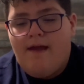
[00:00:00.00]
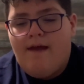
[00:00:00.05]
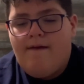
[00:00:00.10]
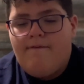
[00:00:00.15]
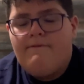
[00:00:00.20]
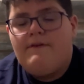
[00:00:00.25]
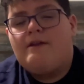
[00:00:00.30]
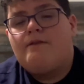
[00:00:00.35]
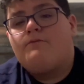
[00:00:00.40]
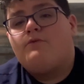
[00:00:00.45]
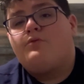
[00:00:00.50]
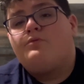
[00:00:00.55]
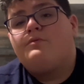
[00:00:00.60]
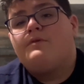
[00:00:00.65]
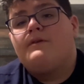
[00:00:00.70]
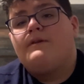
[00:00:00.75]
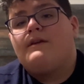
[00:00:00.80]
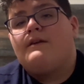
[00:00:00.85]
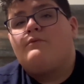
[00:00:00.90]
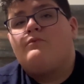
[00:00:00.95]
then
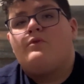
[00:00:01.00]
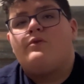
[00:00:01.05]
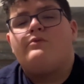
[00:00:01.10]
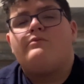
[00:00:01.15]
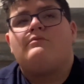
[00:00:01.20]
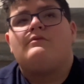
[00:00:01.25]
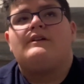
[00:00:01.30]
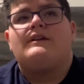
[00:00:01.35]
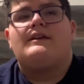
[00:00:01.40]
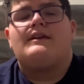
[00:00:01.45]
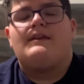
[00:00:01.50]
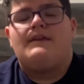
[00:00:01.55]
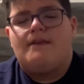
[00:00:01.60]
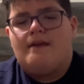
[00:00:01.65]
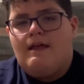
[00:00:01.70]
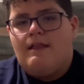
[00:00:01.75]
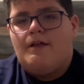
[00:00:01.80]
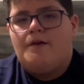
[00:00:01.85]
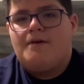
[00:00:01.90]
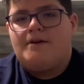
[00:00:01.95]
it won't like
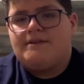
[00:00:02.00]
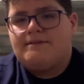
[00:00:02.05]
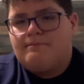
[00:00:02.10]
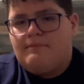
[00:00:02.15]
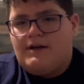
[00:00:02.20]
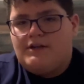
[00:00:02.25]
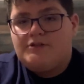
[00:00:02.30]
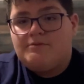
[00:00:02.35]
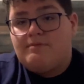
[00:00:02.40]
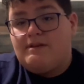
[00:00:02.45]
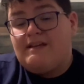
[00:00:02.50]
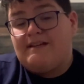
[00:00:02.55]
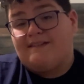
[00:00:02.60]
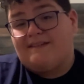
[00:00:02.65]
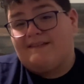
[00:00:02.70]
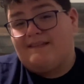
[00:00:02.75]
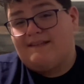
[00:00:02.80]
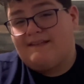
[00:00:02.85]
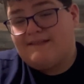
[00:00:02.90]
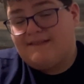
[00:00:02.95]
yellow as much because
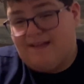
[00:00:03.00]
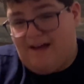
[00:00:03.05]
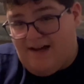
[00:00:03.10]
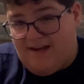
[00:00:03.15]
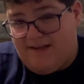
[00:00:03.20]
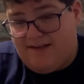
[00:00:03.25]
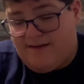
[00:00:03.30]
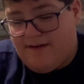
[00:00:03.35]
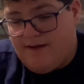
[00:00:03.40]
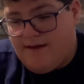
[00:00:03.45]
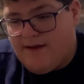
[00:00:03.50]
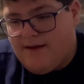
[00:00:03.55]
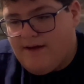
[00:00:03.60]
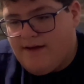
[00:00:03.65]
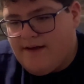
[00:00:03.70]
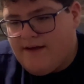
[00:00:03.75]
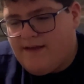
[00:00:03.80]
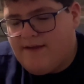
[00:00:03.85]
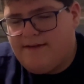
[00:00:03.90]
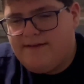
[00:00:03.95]
of the sun.
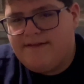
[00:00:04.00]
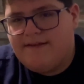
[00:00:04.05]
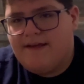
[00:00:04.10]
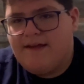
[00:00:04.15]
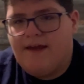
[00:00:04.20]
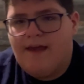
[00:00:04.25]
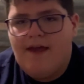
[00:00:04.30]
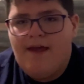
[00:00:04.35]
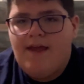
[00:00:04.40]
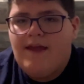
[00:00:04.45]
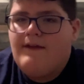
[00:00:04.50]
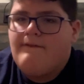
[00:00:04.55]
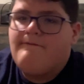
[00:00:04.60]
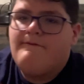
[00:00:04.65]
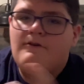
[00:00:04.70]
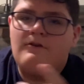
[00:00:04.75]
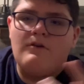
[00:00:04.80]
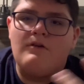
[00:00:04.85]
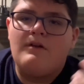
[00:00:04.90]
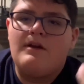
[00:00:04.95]
And it's like if
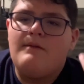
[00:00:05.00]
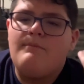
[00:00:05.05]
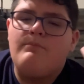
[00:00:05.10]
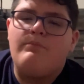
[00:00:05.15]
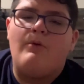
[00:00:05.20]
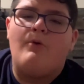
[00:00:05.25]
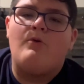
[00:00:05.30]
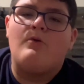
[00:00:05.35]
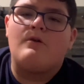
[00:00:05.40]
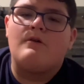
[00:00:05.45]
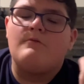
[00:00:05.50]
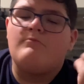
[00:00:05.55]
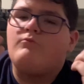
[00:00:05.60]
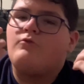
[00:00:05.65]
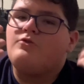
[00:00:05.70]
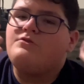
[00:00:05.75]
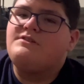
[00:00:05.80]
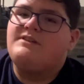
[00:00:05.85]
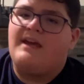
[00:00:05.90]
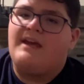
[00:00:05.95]
you're already born
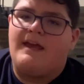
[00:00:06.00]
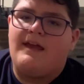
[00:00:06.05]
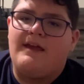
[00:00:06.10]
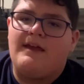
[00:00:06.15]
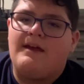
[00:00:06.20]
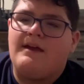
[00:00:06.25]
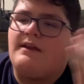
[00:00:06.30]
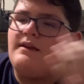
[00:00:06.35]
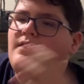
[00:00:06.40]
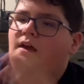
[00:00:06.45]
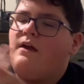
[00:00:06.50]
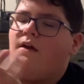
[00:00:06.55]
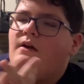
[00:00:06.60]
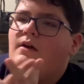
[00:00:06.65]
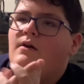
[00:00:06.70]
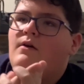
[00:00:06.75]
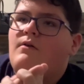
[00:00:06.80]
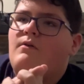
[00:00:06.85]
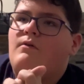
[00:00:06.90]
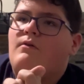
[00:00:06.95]
more tan
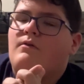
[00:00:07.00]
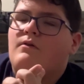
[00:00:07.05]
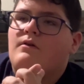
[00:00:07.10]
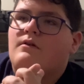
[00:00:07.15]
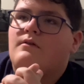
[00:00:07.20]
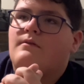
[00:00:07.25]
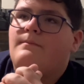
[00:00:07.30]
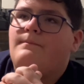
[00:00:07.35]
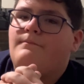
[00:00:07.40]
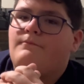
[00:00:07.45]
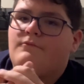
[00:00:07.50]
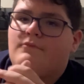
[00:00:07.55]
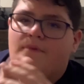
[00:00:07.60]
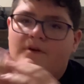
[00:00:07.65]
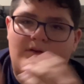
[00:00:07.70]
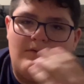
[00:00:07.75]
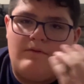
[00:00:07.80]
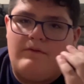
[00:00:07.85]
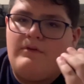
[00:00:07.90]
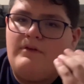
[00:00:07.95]
or
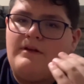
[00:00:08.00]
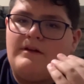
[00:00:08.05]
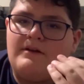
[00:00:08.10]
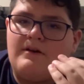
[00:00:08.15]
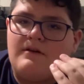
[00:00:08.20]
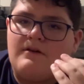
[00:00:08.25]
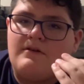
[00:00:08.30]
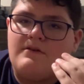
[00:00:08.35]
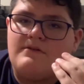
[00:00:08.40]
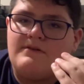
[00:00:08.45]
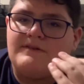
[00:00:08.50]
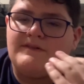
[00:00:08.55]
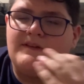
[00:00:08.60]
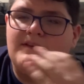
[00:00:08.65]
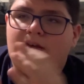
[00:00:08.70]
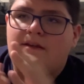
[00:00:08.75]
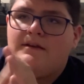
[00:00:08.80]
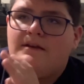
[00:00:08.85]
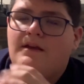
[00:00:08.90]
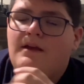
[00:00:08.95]
really darker
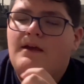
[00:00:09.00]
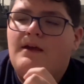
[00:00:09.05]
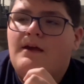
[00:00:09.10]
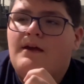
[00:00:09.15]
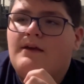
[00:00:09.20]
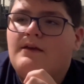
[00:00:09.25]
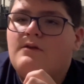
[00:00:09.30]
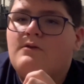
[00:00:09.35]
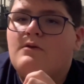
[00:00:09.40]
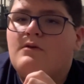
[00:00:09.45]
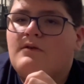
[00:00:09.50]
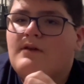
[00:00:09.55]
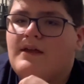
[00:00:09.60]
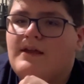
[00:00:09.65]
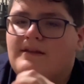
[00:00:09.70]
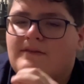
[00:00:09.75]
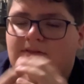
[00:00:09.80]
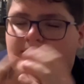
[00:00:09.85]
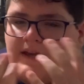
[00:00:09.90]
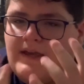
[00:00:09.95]
skin, you don't
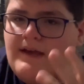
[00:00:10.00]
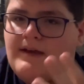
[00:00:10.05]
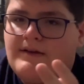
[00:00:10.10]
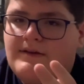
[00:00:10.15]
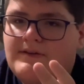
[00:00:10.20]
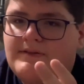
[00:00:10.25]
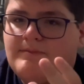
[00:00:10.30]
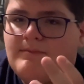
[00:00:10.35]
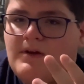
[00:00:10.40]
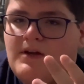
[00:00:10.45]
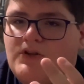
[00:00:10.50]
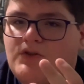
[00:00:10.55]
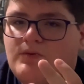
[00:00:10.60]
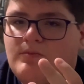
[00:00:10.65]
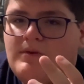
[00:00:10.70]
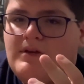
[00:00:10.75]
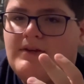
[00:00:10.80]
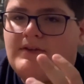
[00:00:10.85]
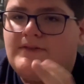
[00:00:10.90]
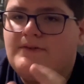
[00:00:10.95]
get tanned as much
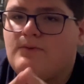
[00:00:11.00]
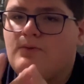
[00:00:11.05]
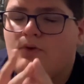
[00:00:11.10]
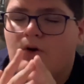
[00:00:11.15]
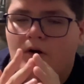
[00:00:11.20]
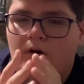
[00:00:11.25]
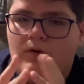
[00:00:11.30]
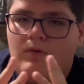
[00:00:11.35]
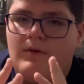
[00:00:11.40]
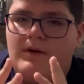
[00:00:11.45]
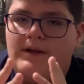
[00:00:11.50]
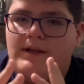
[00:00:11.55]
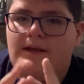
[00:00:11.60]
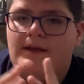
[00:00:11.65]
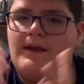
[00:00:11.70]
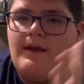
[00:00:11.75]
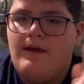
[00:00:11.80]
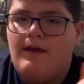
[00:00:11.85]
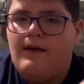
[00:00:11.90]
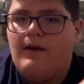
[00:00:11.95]
because you
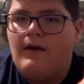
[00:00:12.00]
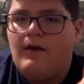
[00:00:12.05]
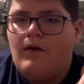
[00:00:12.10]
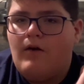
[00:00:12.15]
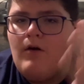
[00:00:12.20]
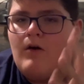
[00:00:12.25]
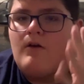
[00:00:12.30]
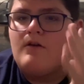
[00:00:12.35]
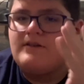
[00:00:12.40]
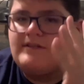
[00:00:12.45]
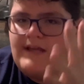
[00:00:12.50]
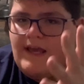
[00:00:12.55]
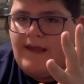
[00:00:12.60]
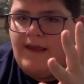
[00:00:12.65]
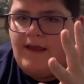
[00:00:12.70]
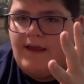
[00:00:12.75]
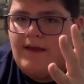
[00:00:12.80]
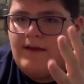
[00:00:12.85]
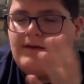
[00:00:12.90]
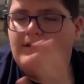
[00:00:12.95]
already are
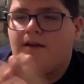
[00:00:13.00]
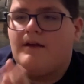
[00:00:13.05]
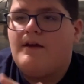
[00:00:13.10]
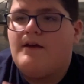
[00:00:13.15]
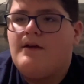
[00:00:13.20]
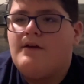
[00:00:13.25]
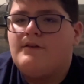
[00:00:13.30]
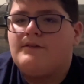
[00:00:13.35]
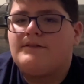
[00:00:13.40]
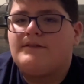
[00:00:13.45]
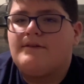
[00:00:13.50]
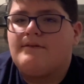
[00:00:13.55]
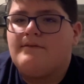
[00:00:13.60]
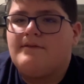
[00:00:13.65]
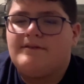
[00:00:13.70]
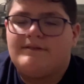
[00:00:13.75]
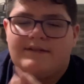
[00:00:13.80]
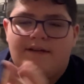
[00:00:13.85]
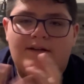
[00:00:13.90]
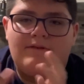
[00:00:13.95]
tan, so
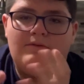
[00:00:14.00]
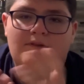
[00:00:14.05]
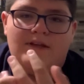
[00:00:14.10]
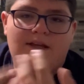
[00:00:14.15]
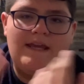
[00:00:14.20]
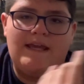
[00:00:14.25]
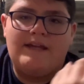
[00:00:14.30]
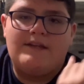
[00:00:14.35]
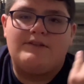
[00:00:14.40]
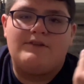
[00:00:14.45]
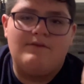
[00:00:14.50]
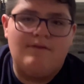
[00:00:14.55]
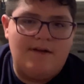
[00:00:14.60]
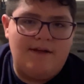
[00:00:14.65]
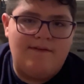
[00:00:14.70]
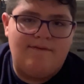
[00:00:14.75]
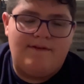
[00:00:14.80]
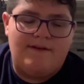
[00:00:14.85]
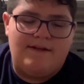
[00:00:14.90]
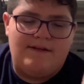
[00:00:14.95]
the sun really can't do
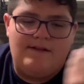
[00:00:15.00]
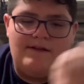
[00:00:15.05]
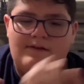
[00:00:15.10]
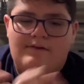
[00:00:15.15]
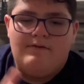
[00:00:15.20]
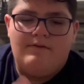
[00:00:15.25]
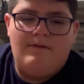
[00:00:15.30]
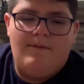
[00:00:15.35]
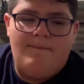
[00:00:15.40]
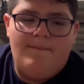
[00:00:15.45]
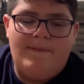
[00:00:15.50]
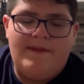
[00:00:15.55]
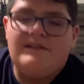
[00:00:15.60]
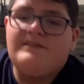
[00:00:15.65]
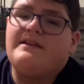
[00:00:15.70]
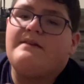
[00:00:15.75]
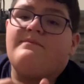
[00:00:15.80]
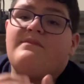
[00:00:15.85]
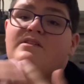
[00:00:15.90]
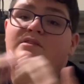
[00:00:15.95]
anything to you. The
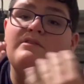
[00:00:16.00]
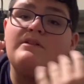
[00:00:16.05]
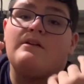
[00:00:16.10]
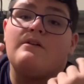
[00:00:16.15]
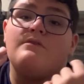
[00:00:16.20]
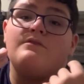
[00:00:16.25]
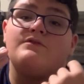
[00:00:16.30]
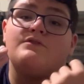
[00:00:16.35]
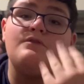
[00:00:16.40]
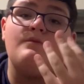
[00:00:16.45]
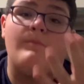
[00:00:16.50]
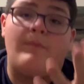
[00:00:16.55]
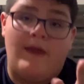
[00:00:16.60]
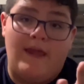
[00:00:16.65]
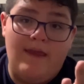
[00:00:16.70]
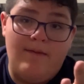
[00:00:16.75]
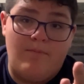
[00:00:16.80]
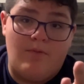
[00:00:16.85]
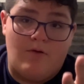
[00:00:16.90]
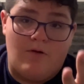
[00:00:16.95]
same thing when it goes to
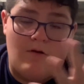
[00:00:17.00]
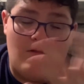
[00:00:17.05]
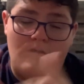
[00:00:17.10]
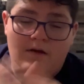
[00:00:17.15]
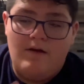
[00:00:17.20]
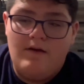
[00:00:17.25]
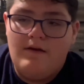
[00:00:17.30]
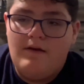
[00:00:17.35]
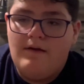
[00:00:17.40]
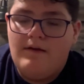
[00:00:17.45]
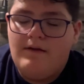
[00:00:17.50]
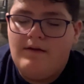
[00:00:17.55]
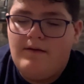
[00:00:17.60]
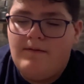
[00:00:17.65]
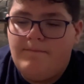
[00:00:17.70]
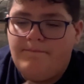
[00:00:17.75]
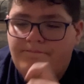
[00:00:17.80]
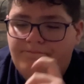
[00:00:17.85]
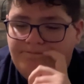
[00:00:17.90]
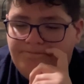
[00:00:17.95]
paper.
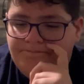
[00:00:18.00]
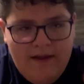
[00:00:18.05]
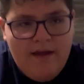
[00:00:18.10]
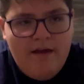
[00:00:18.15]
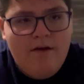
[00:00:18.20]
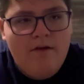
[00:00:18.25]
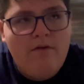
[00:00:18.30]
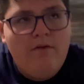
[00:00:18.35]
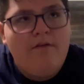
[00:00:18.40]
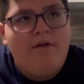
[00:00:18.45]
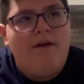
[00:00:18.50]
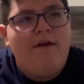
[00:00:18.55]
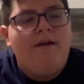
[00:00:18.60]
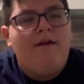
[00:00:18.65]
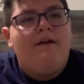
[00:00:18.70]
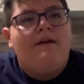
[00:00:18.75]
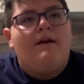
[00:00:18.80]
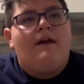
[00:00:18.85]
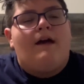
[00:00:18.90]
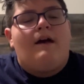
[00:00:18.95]
Now,
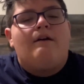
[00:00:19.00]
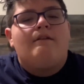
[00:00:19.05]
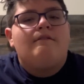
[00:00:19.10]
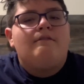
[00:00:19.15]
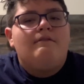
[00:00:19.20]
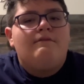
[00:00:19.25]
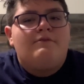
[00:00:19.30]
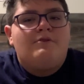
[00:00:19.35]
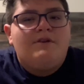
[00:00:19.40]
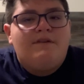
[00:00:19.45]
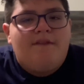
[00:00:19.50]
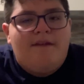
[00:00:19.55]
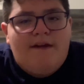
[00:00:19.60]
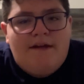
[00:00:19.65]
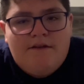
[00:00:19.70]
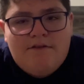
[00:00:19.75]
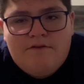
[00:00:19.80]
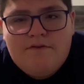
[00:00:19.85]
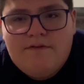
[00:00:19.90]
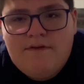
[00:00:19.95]
how to avoid
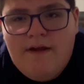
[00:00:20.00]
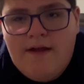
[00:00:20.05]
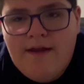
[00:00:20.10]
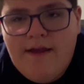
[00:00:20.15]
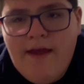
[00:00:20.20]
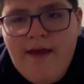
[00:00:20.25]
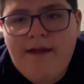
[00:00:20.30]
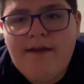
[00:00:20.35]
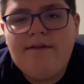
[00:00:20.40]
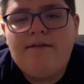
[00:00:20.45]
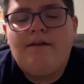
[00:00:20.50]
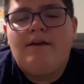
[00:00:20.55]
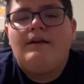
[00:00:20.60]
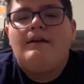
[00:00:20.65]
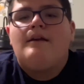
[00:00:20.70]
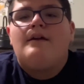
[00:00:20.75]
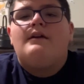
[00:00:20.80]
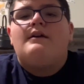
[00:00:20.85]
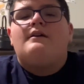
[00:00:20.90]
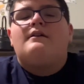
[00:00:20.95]
that? Again,
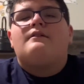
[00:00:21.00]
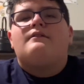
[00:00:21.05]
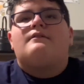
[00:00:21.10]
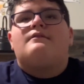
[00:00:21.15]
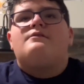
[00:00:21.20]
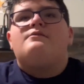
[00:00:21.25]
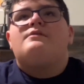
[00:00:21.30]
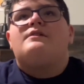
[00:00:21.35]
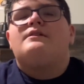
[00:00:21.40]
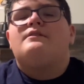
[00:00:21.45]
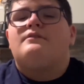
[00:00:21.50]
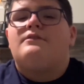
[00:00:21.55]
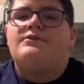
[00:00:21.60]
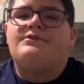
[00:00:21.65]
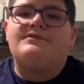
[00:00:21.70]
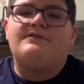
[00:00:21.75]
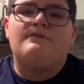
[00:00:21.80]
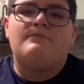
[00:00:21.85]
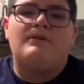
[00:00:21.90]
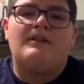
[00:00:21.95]
you can
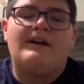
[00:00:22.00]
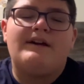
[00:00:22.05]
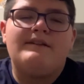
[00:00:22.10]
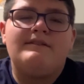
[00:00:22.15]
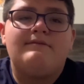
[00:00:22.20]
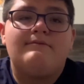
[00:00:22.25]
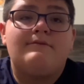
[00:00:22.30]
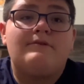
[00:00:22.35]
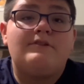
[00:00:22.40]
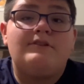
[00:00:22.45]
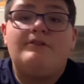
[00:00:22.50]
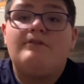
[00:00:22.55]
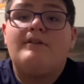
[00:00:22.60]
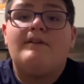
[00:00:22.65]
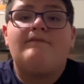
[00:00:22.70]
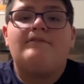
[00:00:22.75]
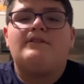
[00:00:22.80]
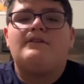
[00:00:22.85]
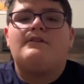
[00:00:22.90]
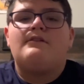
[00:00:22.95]
close your blinds more. You don't
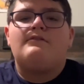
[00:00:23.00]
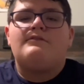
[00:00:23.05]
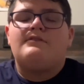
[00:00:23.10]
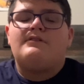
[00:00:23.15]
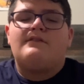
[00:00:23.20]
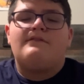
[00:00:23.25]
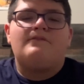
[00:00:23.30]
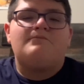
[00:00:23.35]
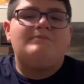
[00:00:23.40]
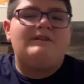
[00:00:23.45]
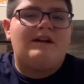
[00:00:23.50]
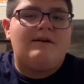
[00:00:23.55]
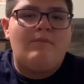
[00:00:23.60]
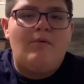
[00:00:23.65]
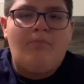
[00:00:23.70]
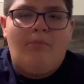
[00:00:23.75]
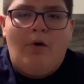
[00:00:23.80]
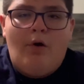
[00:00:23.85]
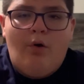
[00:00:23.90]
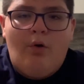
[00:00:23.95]
have to become a
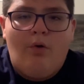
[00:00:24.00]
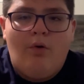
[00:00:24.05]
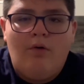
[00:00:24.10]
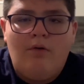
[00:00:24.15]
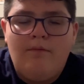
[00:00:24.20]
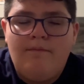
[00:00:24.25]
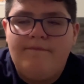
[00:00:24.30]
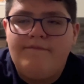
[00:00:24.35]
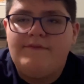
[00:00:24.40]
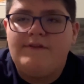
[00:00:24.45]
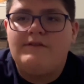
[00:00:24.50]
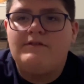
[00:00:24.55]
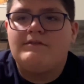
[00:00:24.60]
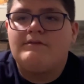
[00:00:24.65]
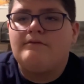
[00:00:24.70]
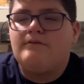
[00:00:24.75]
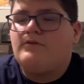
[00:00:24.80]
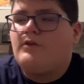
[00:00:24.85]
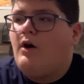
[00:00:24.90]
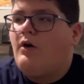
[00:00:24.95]
mole.
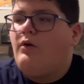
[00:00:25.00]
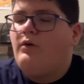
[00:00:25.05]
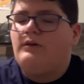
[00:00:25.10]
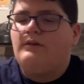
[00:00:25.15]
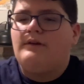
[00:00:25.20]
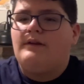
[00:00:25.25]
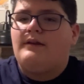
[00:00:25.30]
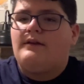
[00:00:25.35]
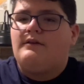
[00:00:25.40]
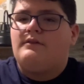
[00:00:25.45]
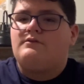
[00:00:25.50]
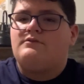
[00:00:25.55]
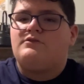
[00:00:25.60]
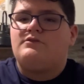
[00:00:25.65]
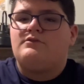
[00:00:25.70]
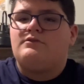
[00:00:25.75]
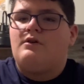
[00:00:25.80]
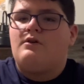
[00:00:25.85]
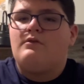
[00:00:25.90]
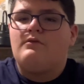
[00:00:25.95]
Just don't
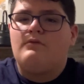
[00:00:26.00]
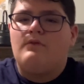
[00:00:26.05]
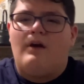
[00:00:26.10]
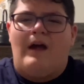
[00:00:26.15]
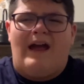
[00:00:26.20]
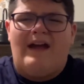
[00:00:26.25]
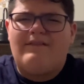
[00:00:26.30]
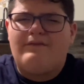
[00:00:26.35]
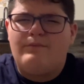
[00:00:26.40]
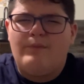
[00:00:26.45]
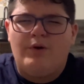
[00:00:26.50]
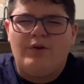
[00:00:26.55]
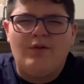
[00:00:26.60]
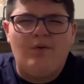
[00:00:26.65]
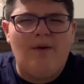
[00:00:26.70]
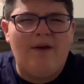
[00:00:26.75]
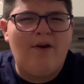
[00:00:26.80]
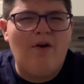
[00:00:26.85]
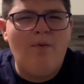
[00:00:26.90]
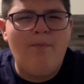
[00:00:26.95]
have them all the
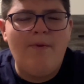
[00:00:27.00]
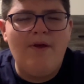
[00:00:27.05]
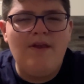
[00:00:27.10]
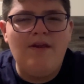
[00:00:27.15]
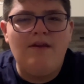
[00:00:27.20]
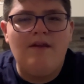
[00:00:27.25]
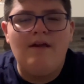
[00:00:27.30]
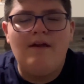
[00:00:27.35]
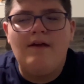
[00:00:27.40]
way open.